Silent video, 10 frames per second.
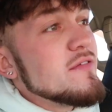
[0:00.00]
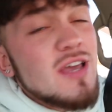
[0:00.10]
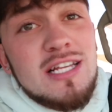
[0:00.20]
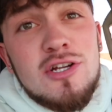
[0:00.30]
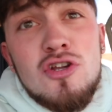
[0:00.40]
If you
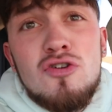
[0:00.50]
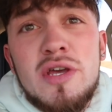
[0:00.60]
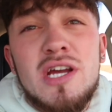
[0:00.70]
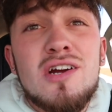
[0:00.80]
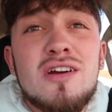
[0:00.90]
guys are new
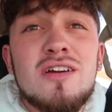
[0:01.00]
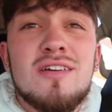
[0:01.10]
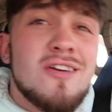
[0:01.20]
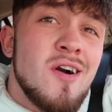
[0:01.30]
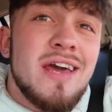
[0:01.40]
here,
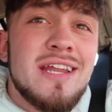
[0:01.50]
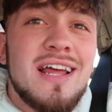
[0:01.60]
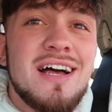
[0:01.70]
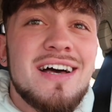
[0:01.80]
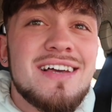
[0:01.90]
go ahead
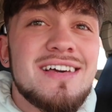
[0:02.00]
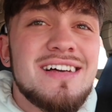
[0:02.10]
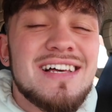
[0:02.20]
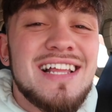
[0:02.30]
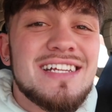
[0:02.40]
and uh,
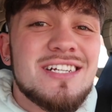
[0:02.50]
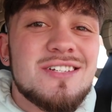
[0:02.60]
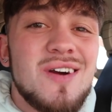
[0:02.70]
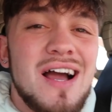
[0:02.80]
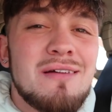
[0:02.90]
click that
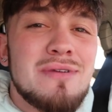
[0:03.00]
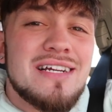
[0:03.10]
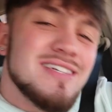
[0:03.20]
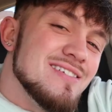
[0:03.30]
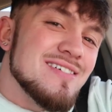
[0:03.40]
subscribe
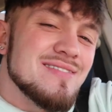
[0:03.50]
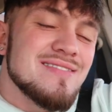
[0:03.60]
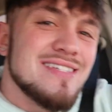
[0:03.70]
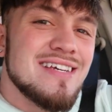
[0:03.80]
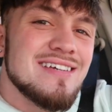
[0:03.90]
button. You know what I'm
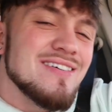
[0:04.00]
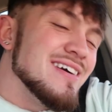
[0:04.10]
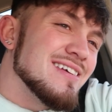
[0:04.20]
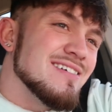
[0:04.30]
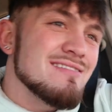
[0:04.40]
saying? Go
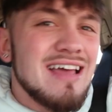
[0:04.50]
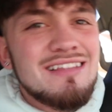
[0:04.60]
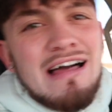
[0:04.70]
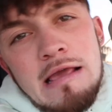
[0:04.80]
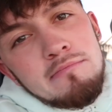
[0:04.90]
ahead, click
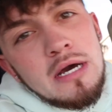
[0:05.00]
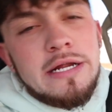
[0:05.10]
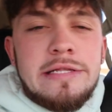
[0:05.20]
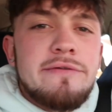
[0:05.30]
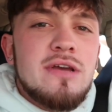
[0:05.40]
that like
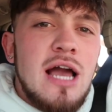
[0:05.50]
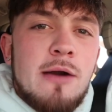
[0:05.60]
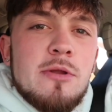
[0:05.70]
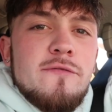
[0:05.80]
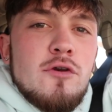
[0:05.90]
button. Leave a
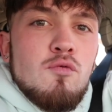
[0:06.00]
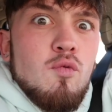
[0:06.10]
comment if you